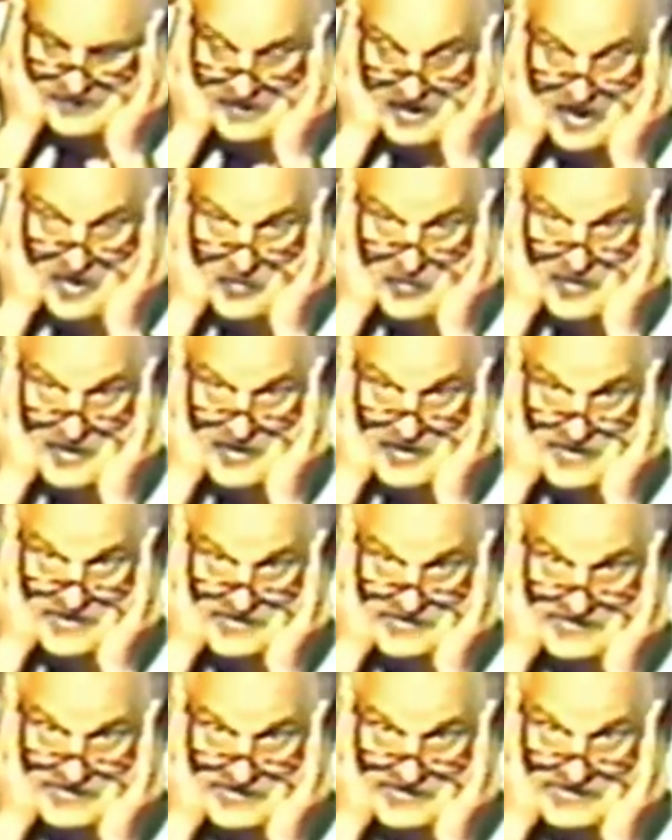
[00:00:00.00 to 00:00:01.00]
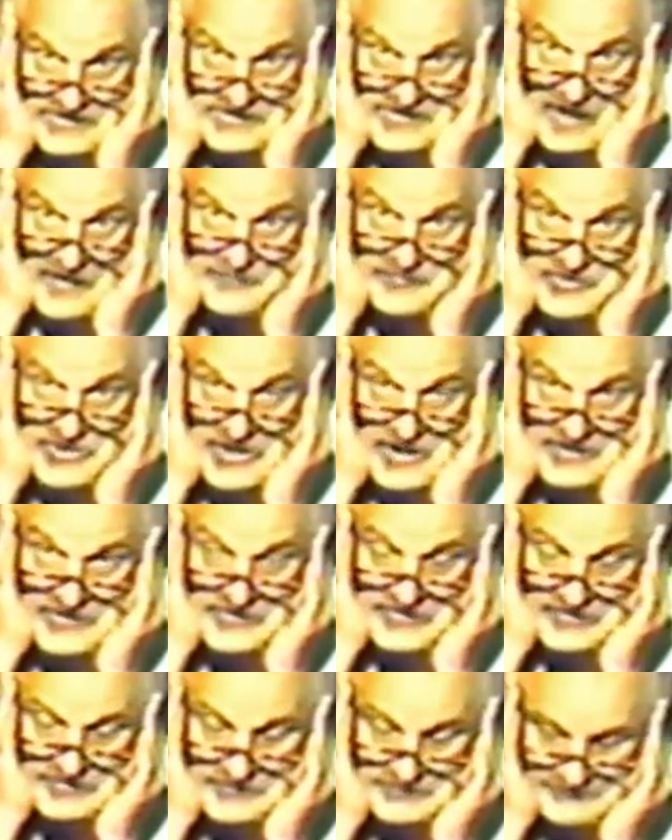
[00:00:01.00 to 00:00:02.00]
Yahweh is the
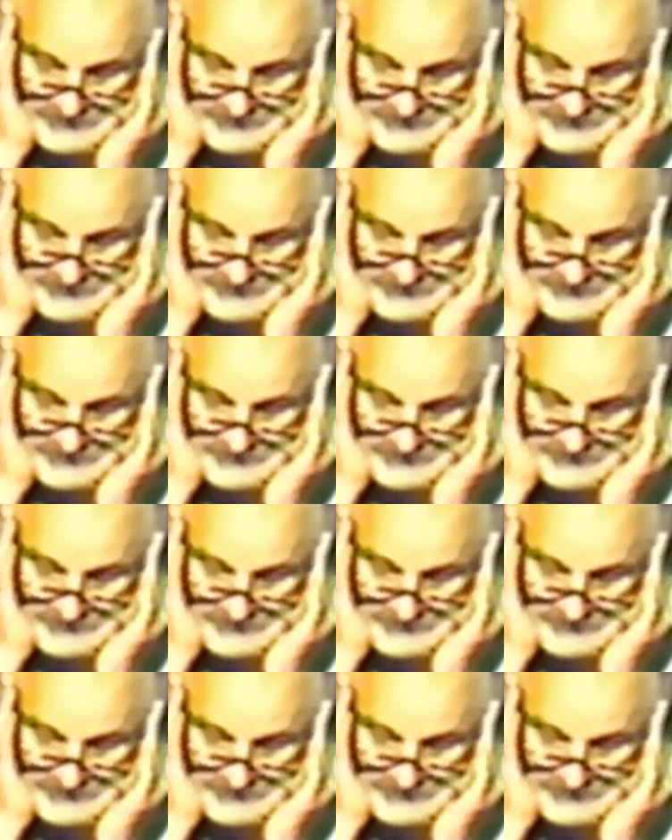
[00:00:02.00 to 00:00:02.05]
subject